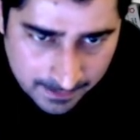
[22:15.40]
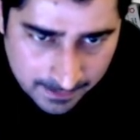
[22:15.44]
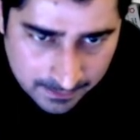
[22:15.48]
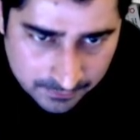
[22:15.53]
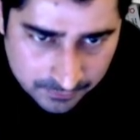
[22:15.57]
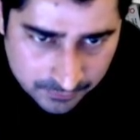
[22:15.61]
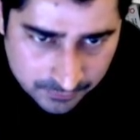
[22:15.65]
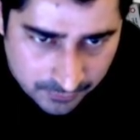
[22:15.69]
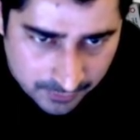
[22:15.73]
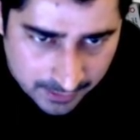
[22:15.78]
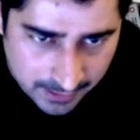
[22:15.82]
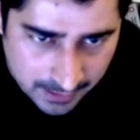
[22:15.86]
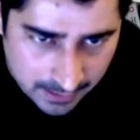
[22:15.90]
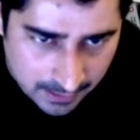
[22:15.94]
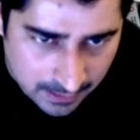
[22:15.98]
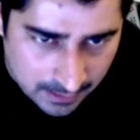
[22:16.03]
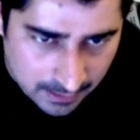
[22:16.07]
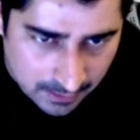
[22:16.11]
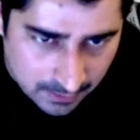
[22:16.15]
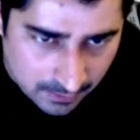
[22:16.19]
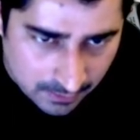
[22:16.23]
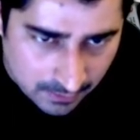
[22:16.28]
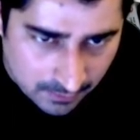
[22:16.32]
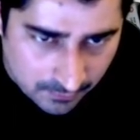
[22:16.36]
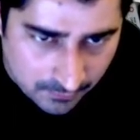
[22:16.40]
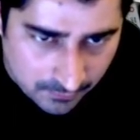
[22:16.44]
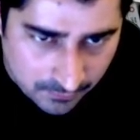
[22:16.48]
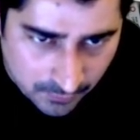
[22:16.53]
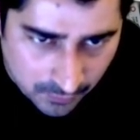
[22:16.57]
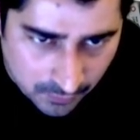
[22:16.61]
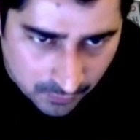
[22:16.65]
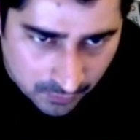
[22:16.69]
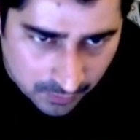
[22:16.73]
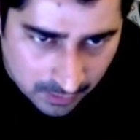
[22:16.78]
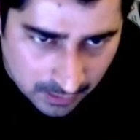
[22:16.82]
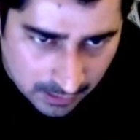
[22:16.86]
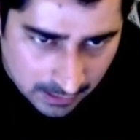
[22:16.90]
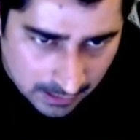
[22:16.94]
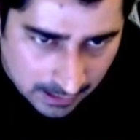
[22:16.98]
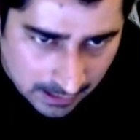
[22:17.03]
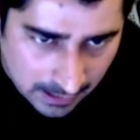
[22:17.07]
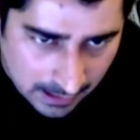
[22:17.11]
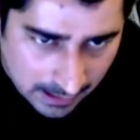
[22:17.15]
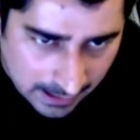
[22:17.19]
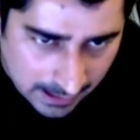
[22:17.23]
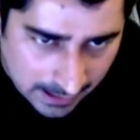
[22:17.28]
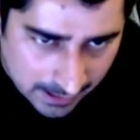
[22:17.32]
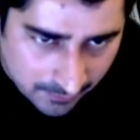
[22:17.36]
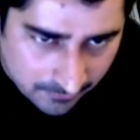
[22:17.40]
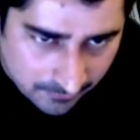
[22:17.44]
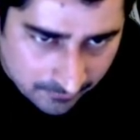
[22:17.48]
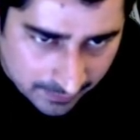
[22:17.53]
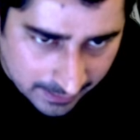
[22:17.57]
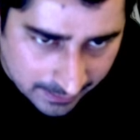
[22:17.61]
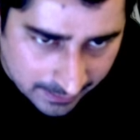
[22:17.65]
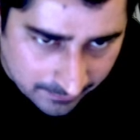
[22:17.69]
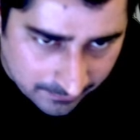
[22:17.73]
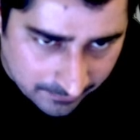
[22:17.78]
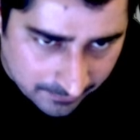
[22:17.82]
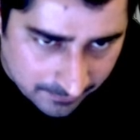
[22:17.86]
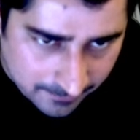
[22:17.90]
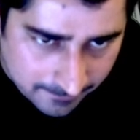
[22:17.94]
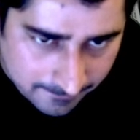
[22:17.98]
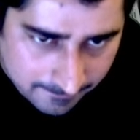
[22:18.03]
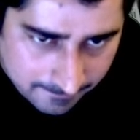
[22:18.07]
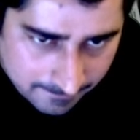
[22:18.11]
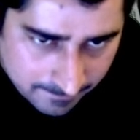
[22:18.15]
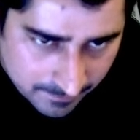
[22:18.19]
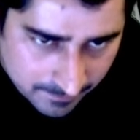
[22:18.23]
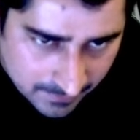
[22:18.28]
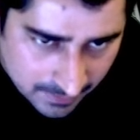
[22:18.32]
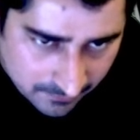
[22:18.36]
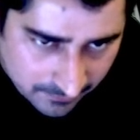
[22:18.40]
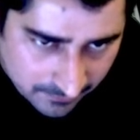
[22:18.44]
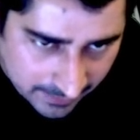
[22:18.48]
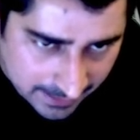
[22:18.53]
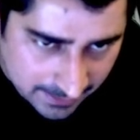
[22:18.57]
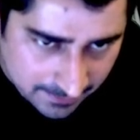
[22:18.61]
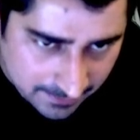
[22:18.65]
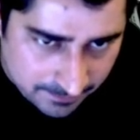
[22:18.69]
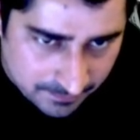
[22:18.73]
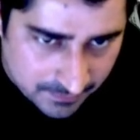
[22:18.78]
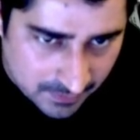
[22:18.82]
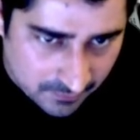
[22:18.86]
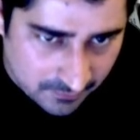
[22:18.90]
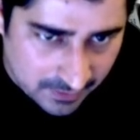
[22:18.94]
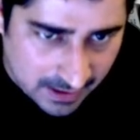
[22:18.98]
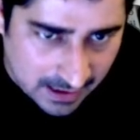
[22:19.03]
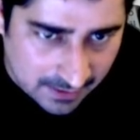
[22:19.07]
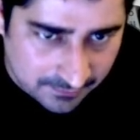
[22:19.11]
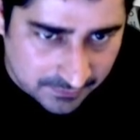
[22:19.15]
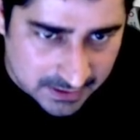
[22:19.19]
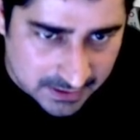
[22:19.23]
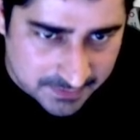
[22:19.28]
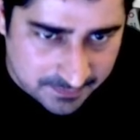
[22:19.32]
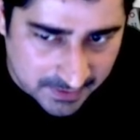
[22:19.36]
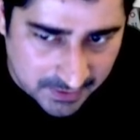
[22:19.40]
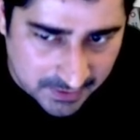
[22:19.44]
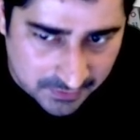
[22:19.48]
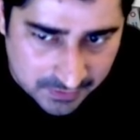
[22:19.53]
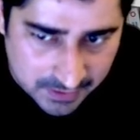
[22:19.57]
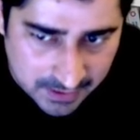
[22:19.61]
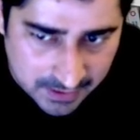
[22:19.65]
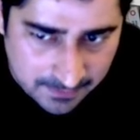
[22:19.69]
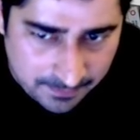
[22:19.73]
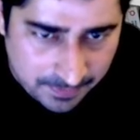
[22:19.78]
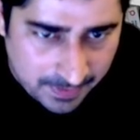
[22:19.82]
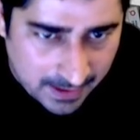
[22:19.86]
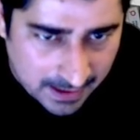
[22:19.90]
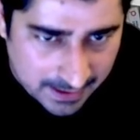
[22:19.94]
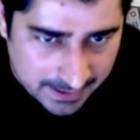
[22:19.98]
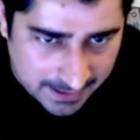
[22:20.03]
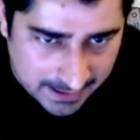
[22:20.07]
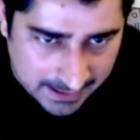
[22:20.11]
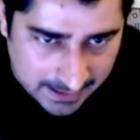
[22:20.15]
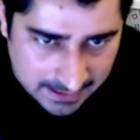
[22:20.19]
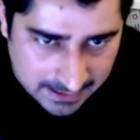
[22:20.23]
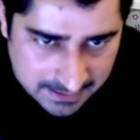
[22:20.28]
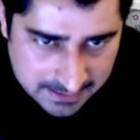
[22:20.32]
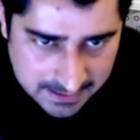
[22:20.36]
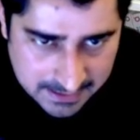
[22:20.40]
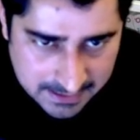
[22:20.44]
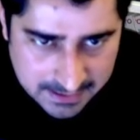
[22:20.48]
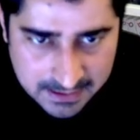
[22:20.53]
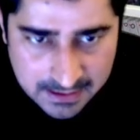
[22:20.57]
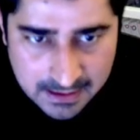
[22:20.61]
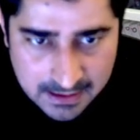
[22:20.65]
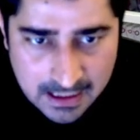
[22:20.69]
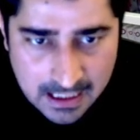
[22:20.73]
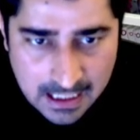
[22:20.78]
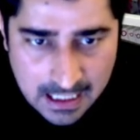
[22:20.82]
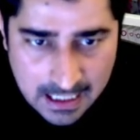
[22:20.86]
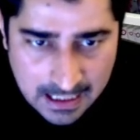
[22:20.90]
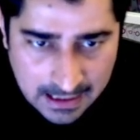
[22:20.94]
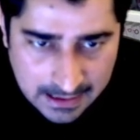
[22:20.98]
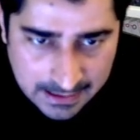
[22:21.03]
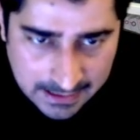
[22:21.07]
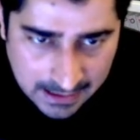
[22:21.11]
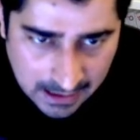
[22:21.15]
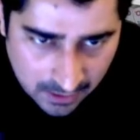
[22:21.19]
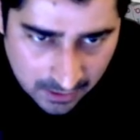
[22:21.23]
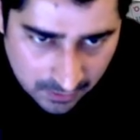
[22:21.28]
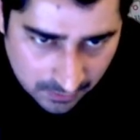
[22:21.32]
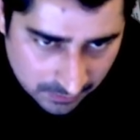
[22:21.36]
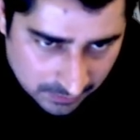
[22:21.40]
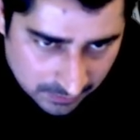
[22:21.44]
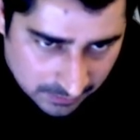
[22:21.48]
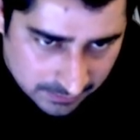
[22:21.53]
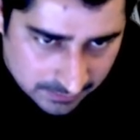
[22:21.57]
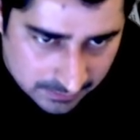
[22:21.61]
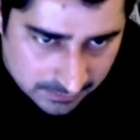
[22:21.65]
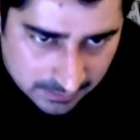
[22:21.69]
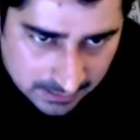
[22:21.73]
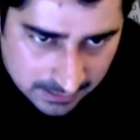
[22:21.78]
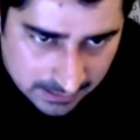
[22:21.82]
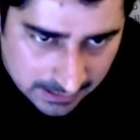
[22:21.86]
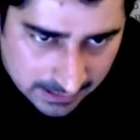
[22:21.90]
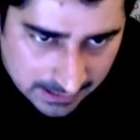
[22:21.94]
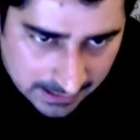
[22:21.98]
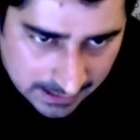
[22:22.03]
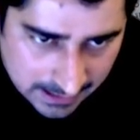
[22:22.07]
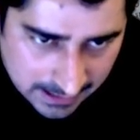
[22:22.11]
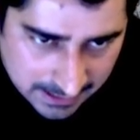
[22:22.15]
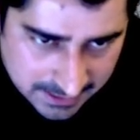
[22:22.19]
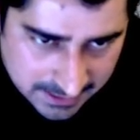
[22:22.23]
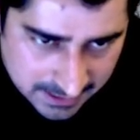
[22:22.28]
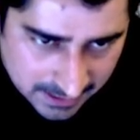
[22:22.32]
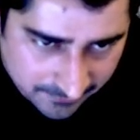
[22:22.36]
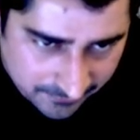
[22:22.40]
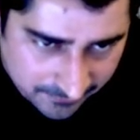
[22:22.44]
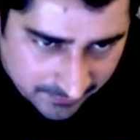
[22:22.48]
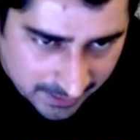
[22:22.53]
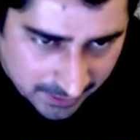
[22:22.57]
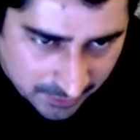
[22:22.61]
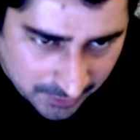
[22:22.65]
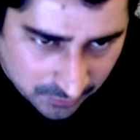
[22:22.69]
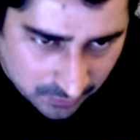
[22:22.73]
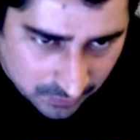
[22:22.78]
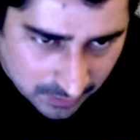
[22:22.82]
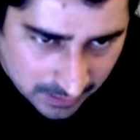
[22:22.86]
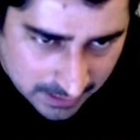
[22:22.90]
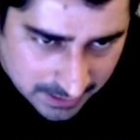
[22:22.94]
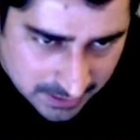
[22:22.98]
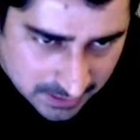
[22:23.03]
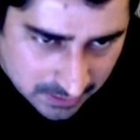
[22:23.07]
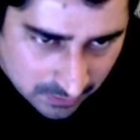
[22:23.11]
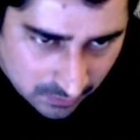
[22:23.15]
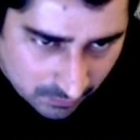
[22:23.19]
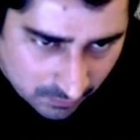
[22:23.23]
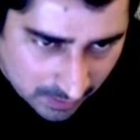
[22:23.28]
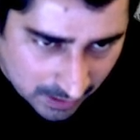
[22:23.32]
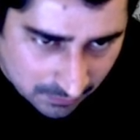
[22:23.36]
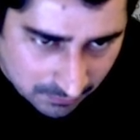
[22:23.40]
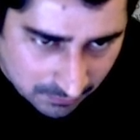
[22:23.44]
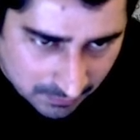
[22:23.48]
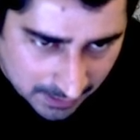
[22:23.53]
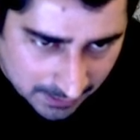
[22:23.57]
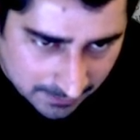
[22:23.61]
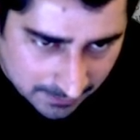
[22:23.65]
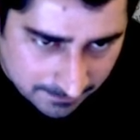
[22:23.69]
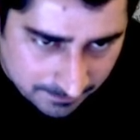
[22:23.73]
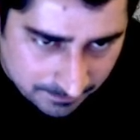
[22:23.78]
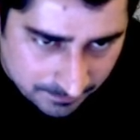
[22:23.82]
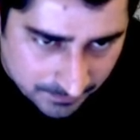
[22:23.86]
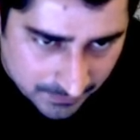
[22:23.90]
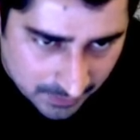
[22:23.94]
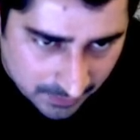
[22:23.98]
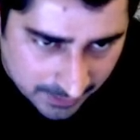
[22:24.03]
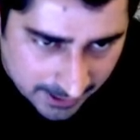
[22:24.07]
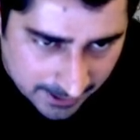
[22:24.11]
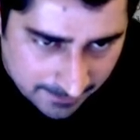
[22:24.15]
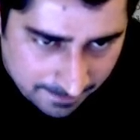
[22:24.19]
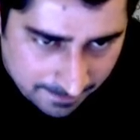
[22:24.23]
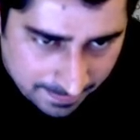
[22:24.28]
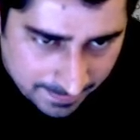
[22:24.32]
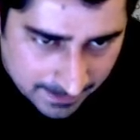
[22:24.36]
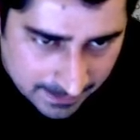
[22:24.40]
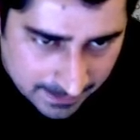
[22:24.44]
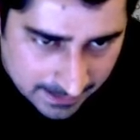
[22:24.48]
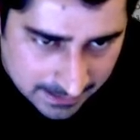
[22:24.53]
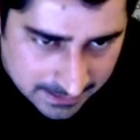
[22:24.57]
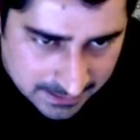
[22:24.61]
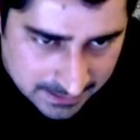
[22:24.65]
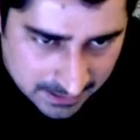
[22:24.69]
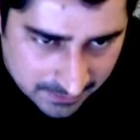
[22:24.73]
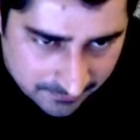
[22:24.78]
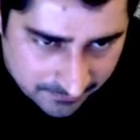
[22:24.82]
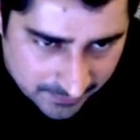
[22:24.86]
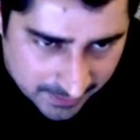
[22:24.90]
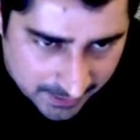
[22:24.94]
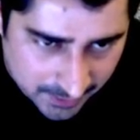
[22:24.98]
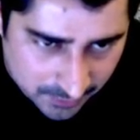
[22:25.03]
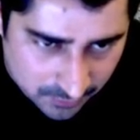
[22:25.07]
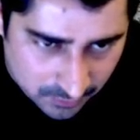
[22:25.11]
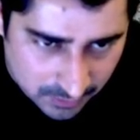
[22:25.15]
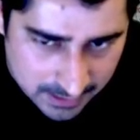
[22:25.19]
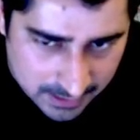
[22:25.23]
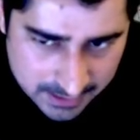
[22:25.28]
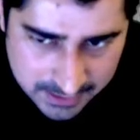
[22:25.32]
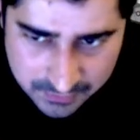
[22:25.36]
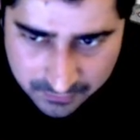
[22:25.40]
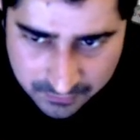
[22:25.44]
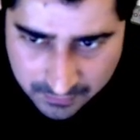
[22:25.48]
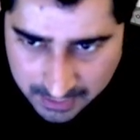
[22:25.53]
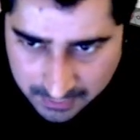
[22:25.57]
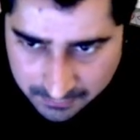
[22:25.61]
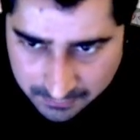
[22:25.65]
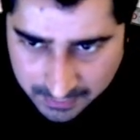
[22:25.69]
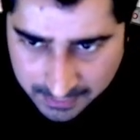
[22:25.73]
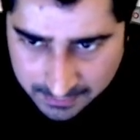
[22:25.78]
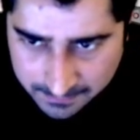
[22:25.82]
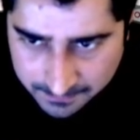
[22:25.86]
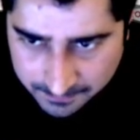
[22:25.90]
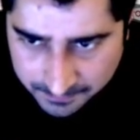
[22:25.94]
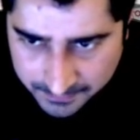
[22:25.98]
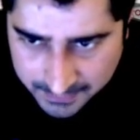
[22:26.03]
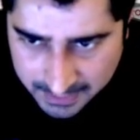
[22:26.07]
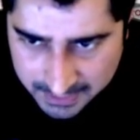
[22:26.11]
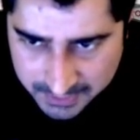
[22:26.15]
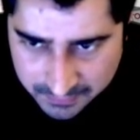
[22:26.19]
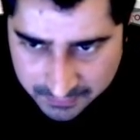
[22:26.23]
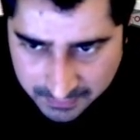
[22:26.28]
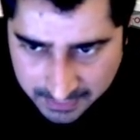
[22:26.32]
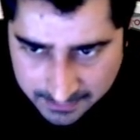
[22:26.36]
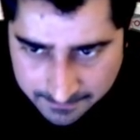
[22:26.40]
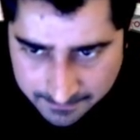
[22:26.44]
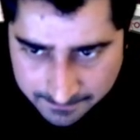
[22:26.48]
3, 4, and 5. Fine. We have this particular data set. Now it's referring to list 1, 1. Okay. It's referring to list 1, 1. This one.